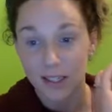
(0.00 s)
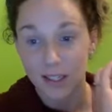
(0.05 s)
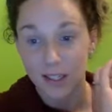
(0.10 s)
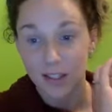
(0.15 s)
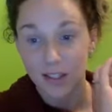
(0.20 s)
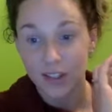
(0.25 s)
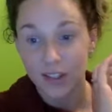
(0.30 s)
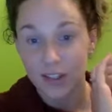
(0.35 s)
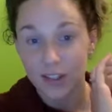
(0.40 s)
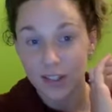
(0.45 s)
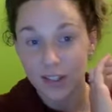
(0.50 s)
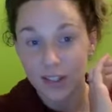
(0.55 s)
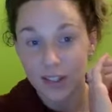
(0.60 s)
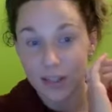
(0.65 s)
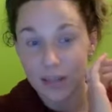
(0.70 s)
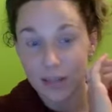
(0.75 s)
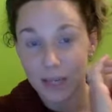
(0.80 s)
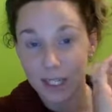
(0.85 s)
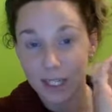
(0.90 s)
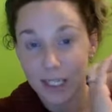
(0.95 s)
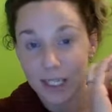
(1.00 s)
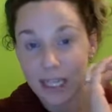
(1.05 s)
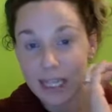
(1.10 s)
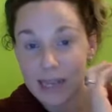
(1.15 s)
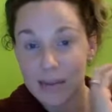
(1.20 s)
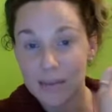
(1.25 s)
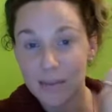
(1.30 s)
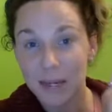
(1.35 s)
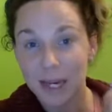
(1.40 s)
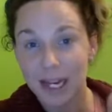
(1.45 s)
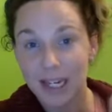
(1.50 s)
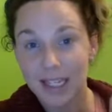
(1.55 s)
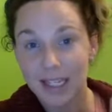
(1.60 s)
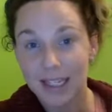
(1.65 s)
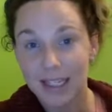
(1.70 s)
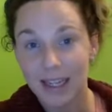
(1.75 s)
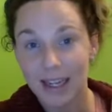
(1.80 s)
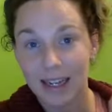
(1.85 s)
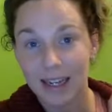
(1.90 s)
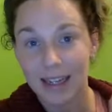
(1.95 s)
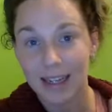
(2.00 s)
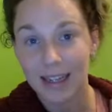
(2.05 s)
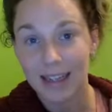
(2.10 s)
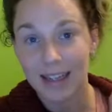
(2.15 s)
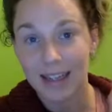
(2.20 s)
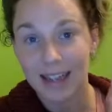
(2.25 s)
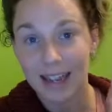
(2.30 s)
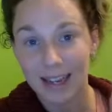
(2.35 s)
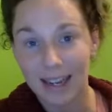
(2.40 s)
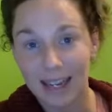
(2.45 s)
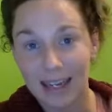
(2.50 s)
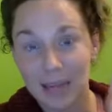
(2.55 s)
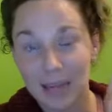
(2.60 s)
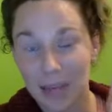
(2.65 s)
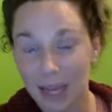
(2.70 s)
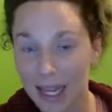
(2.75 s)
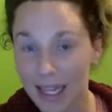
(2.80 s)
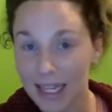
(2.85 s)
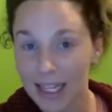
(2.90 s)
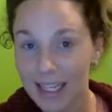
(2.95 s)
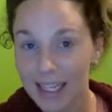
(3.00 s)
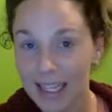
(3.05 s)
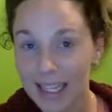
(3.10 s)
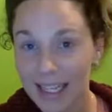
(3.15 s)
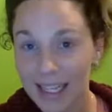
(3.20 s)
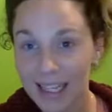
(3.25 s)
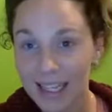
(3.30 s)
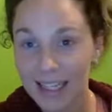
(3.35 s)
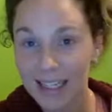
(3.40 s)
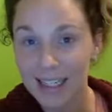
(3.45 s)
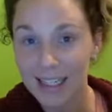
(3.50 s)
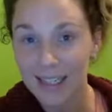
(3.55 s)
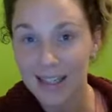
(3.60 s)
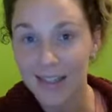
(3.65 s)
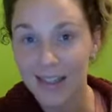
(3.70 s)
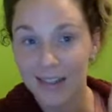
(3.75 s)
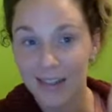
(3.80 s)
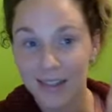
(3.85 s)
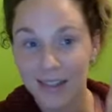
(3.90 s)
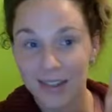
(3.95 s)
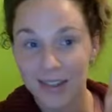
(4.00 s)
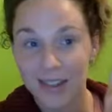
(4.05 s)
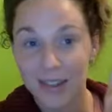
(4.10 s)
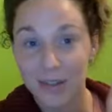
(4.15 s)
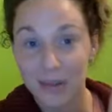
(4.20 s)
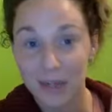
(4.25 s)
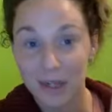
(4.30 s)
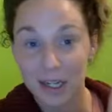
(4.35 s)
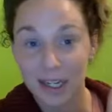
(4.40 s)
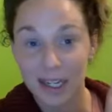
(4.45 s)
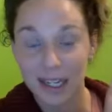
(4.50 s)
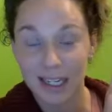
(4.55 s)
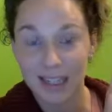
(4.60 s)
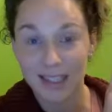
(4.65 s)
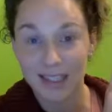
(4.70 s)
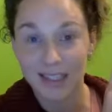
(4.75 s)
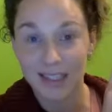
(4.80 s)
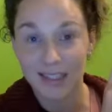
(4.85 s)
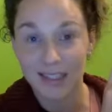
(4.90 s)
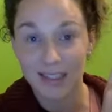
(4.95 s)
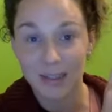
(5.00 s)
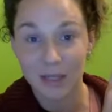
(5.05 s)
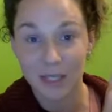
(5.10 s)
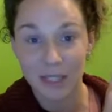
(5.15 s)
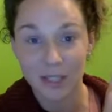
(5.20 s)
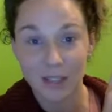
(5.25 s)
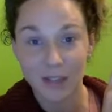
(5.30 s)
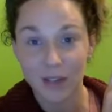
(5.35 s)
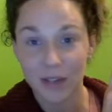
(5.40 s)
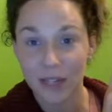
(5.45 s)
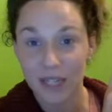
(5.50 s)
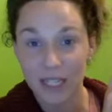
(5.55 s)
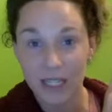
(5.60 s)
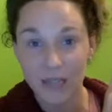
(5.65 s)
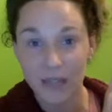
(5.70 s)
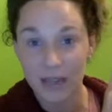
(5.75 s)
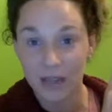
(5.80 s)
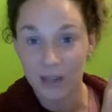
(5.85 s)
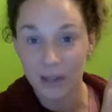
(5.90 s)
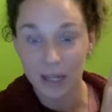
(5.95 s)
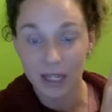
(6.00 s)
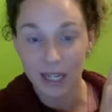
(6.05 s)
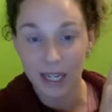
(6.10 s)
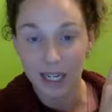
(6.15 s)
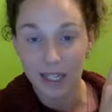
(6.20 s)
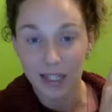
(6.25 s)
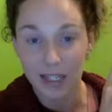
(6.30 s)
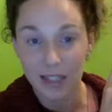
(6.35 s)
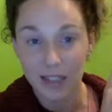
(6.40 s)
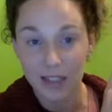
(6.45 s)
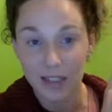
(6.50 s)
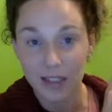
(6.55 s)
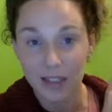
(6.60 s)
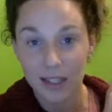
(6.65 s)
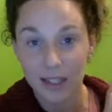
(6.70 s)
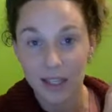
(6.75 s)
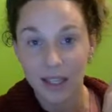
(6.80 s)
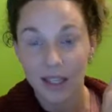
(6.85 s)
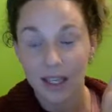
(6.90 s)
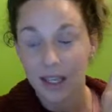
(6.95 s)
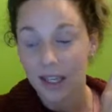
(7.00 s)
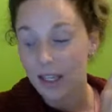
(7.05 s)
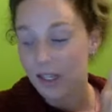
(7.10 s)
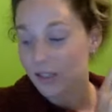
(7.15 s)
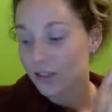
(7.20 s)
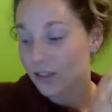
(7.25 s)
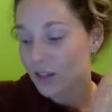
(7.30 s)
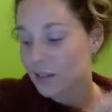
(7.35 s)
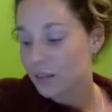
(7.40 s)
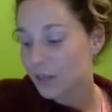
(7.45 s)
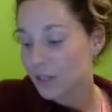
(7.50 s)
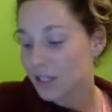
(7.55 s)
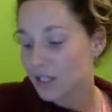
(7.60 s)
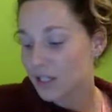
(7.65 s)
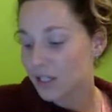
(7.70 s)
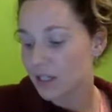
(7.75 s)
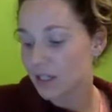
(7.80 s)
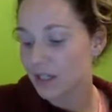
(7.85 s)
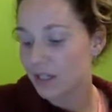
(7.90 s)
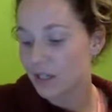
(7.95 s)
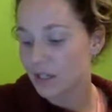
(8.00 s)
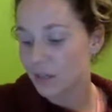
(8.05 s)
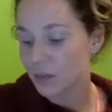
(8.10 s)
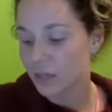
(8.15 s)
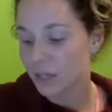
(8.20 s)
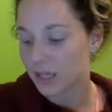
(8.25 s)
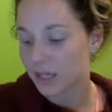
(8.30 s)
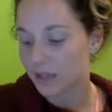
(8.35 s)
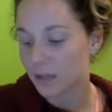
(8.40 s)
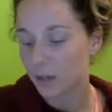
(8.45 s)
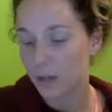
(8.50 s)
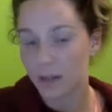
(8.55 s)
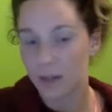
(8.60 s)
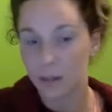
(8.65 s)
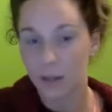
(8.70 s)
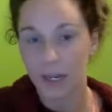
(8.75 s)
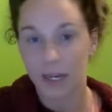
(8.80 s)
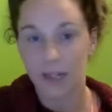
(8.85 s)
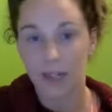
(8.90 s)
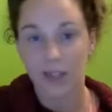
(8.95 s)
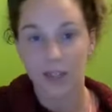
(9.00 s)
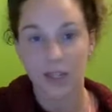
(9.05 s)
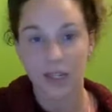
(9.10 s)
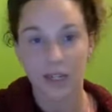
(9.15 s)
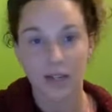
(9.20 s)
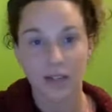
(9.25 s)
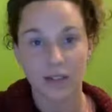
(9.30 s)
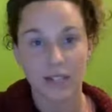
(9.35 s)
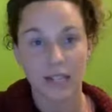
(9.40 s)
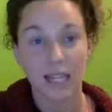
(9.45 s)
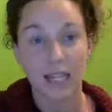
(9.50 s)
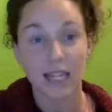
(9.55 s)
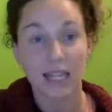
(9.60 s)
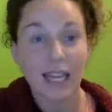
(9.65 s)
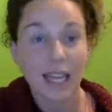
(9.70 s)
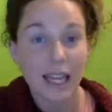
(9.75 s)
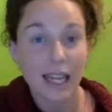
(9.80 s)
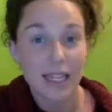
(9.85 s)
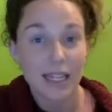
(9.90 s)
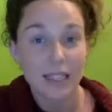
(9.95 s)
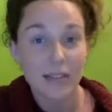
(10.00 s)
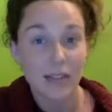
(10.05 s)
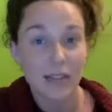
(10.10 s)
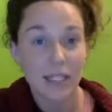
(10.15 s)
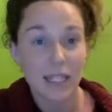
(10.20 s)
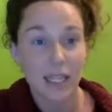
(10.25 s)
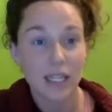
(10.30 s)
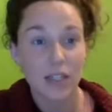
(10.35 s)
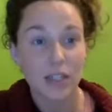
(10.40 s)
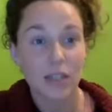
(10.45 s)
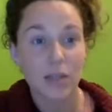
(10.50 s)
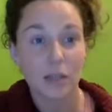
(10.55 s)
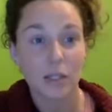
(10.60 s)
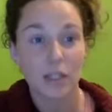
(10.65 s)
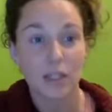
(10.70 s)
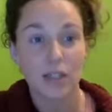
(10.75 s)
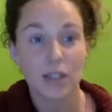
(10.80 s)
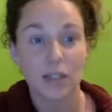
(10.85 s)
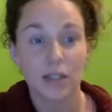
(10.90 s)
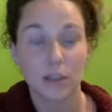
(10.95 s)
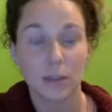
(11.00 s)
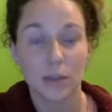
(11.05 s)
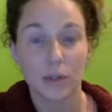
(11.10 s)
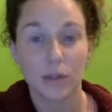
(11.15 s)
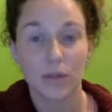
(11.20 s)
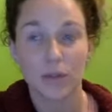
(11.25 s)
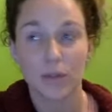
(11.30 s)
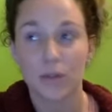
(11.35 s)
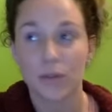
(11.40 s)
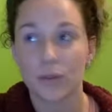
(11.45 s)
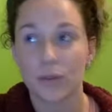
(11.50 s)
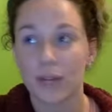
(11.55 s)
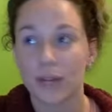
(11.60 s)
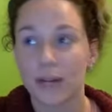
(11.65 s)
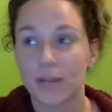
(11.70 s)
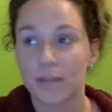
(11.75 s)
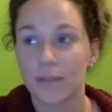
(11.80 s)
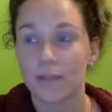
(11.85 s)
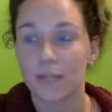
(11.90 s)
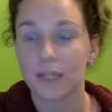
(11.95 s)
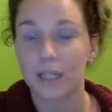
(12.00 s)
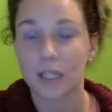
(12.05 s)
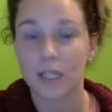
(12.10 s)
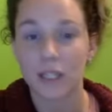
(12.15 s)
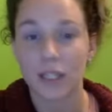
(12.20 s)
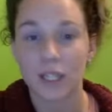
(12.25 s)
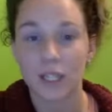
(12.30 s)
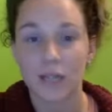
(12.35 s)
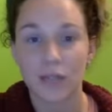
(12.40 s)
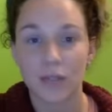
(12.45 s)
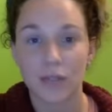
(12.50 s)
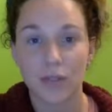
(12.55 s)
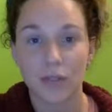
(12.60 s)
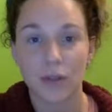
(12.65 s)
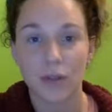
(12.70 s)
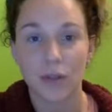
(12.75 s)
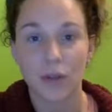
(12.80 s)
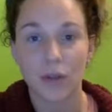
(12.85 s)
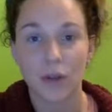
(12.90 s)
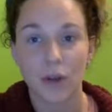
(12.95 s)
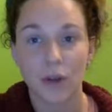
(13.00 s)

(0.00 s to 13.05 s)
So just imagine the impact that that can make into those communities, which is already developing nations. So I mentioned a little bit as well about doTERRA's Healing Hands Foundation, which is the beautiful initiative to